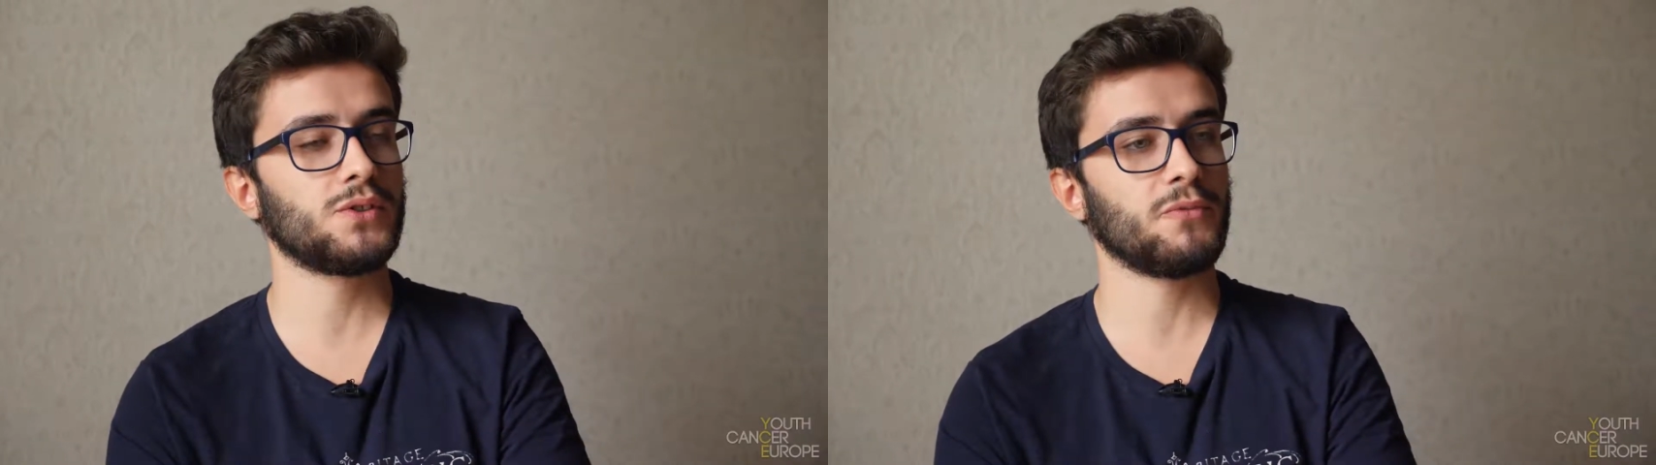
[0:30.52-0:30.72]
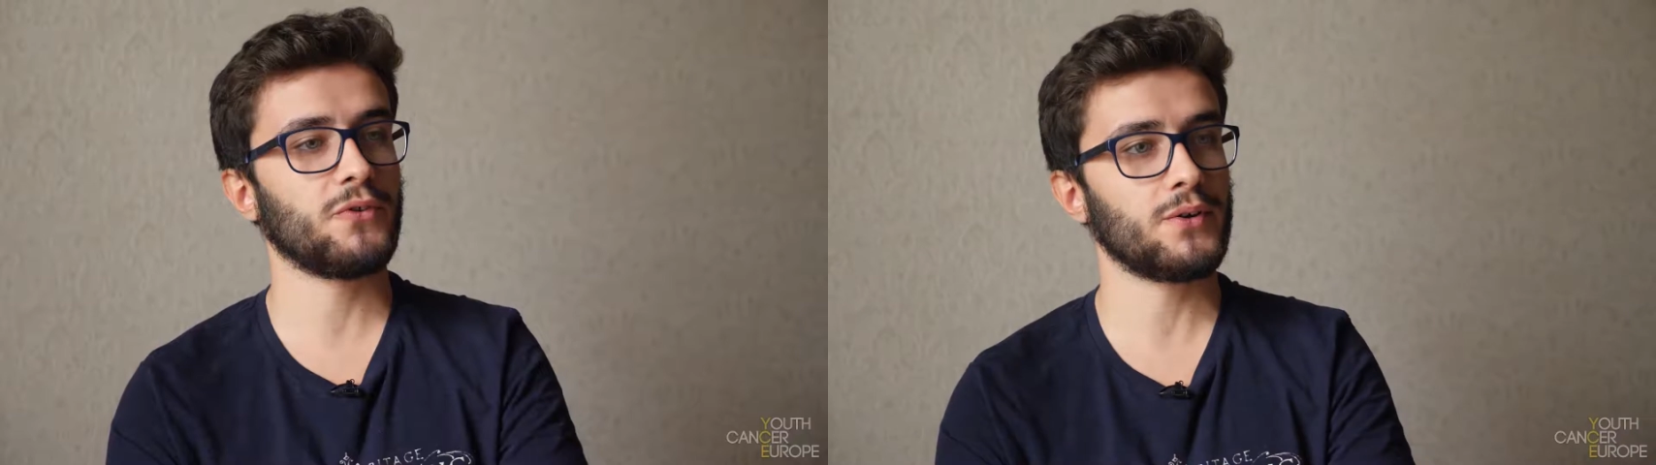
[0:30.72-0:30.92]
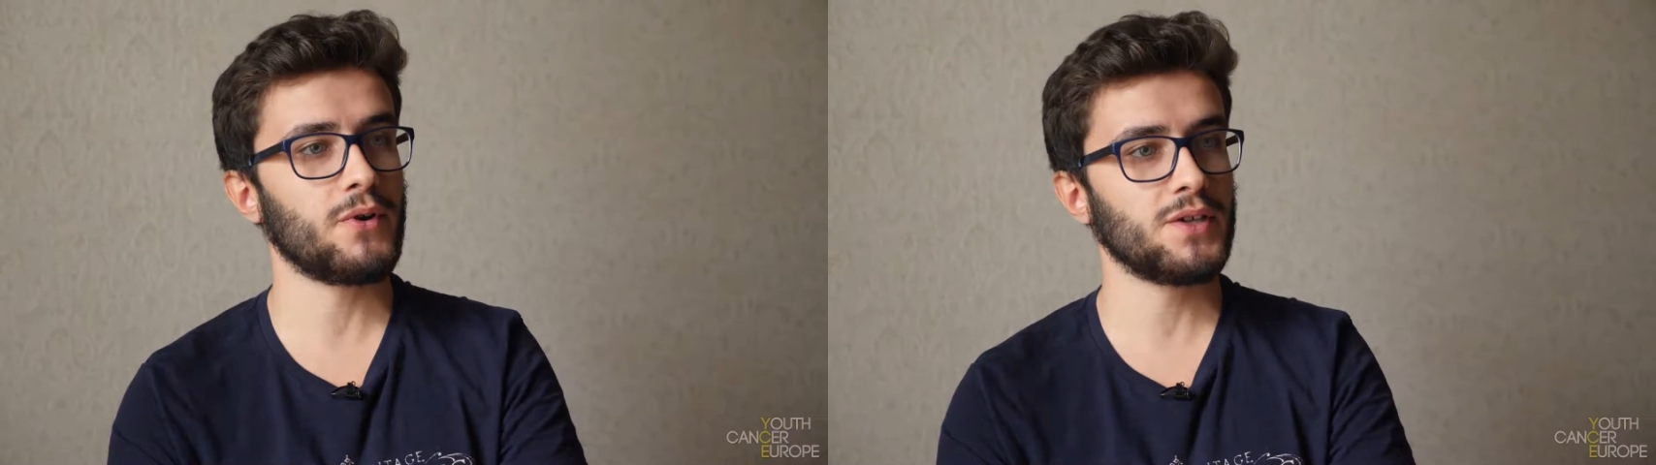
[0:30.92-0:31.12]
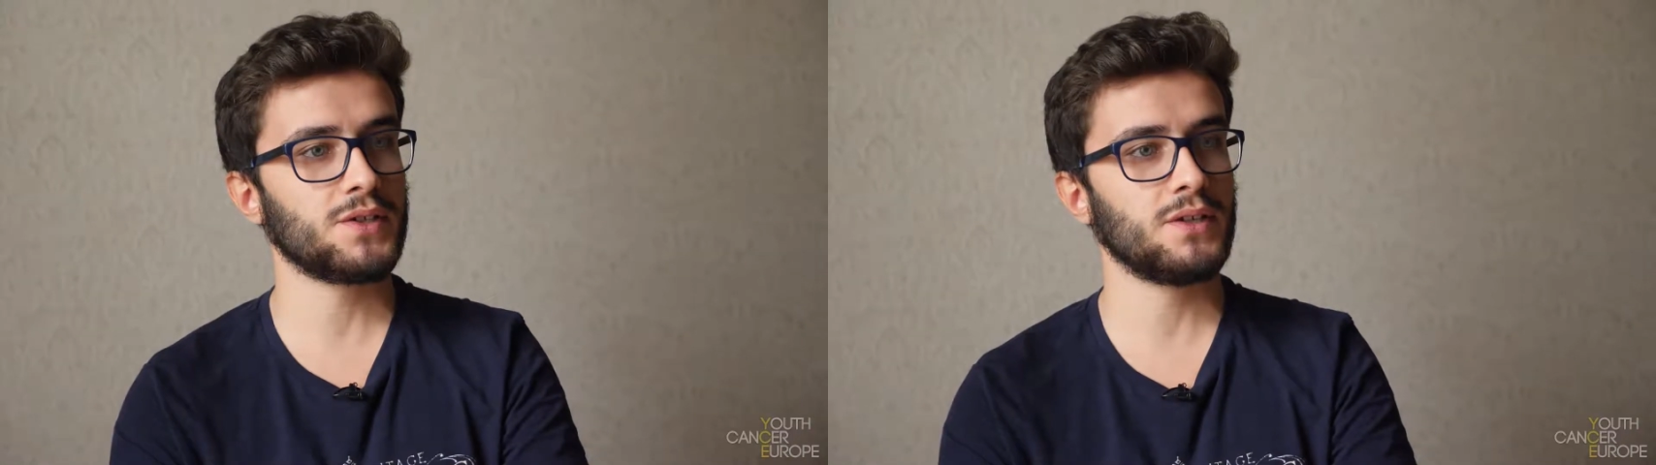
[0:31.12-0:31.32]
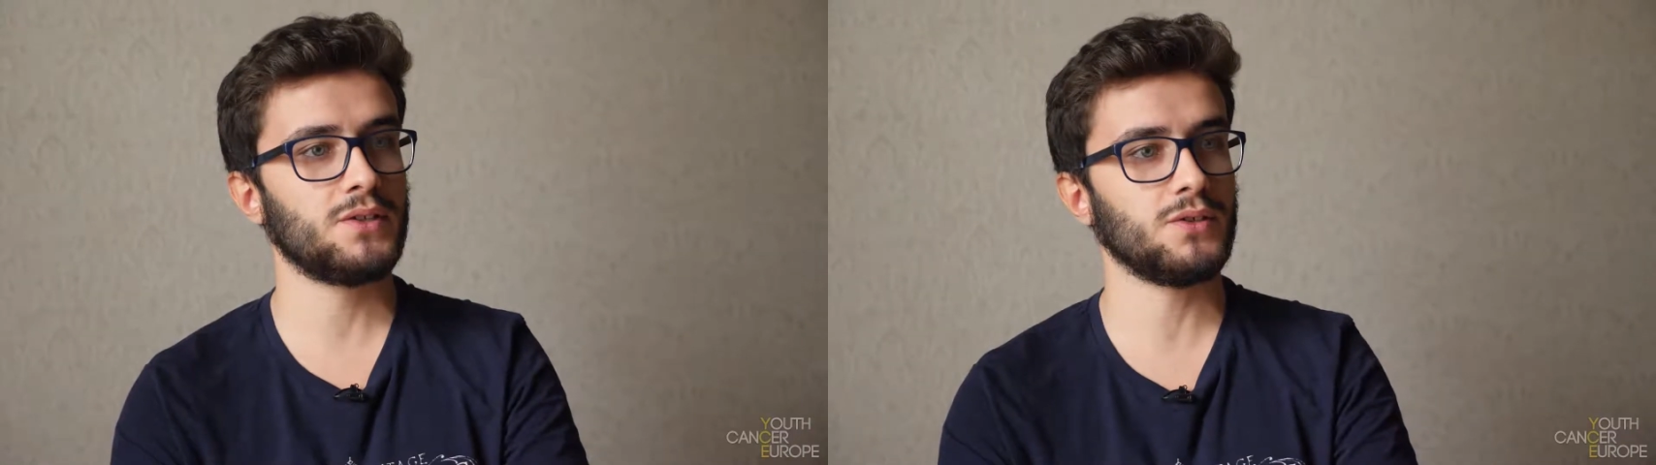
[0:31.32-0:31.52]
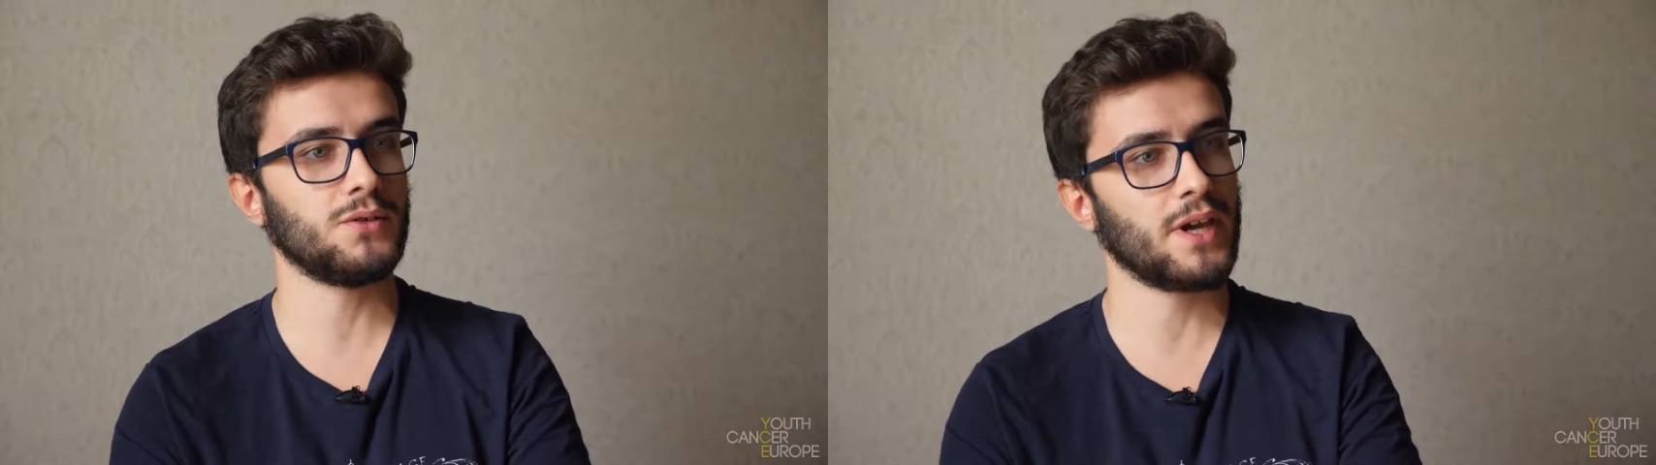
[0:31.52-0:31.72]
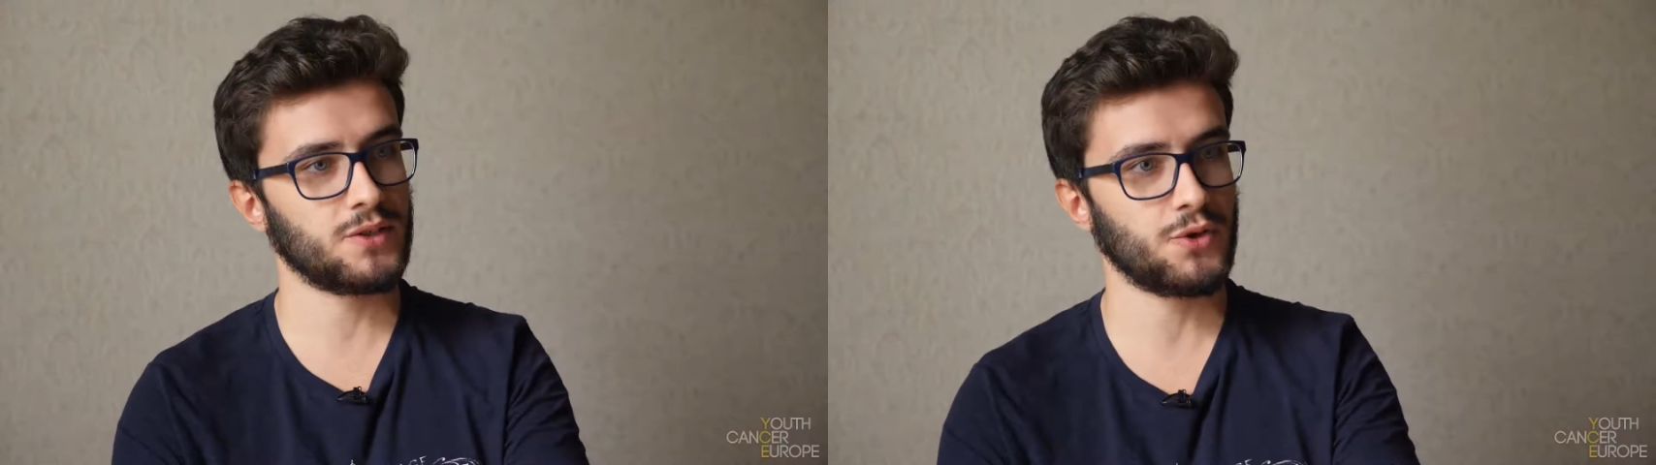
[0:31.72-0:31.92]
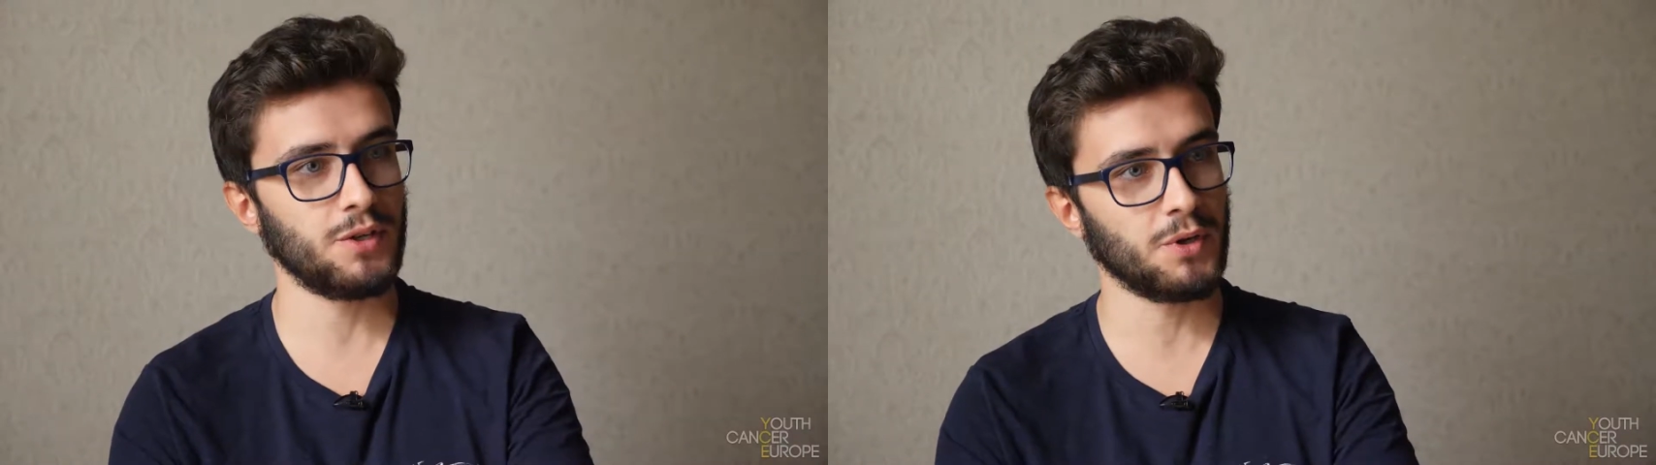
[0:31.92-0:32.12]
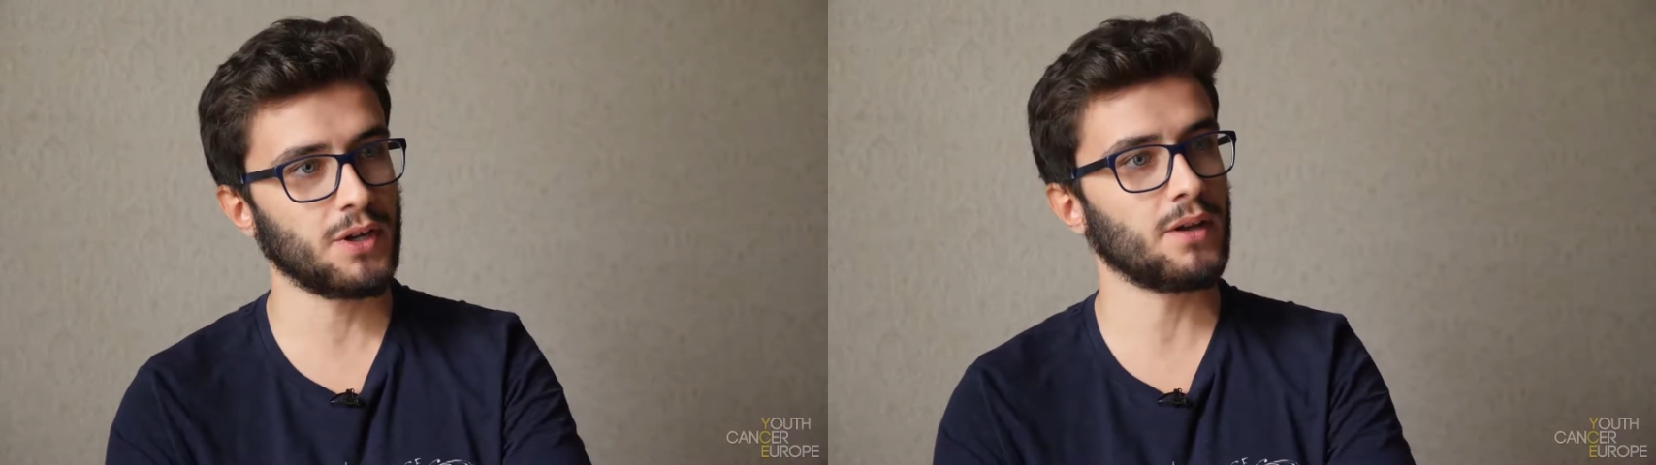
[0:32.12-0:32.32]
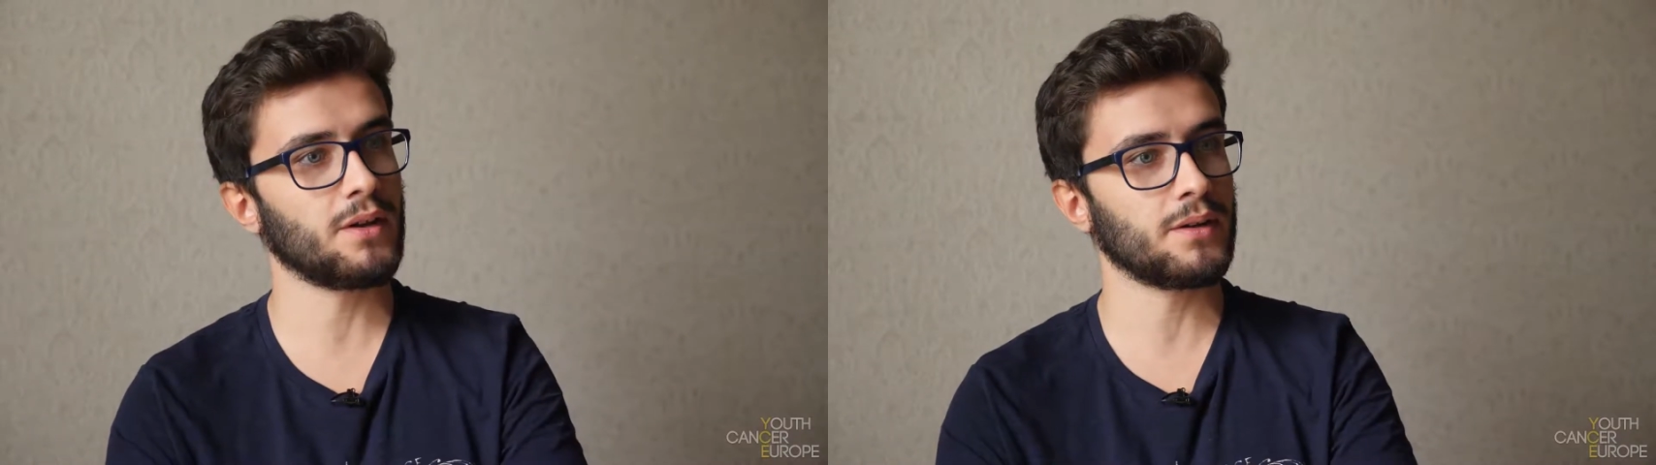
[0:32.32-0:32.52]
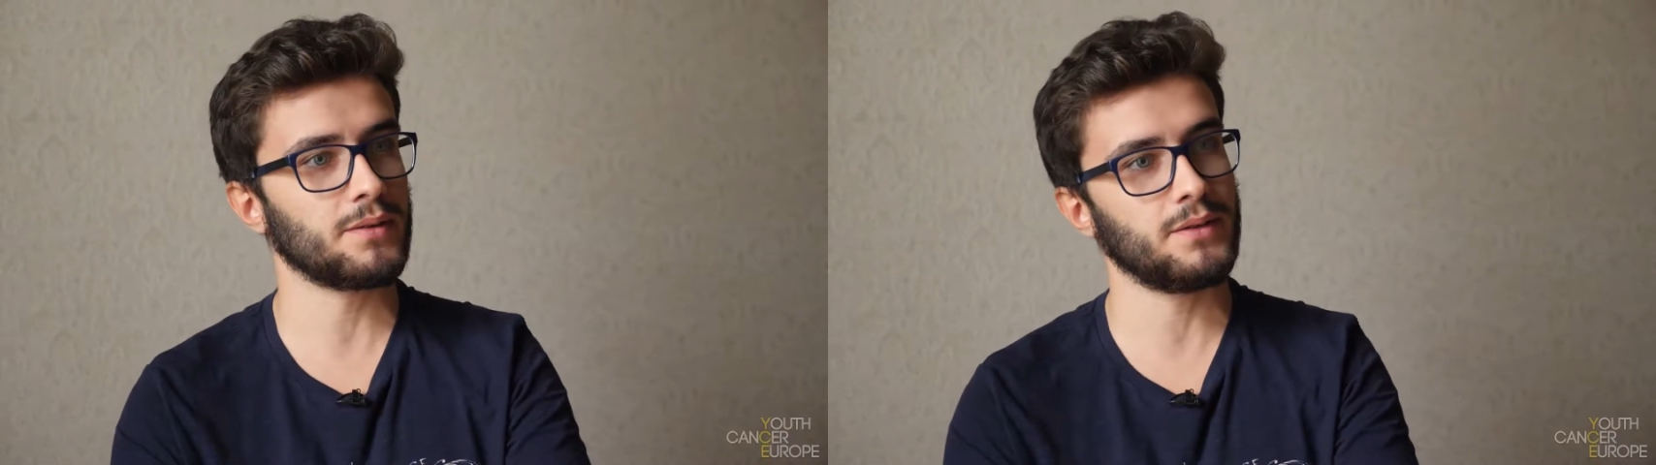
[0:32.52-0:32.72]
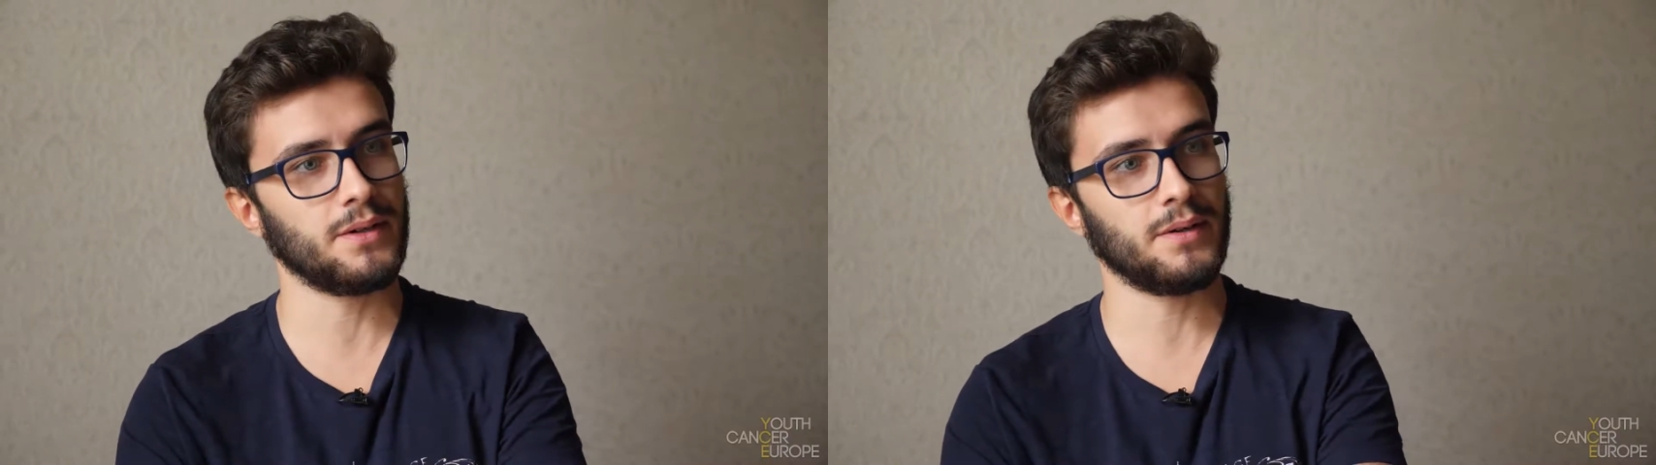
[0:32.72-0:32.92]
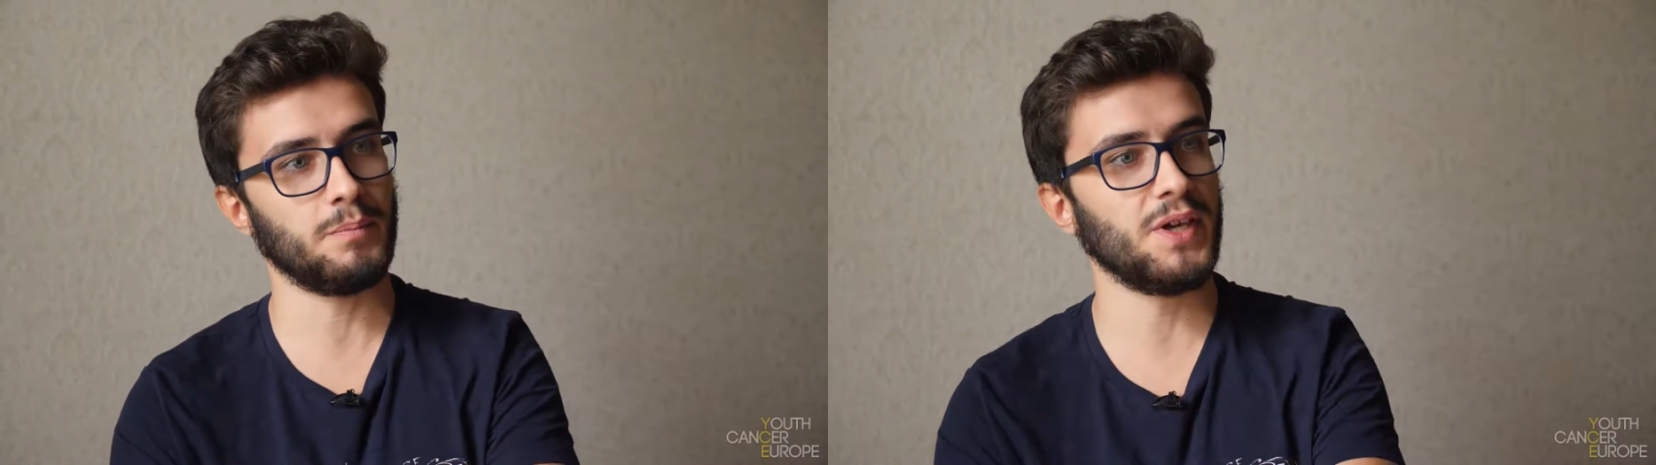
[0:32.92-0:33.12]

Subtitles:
fundraising to get treatment and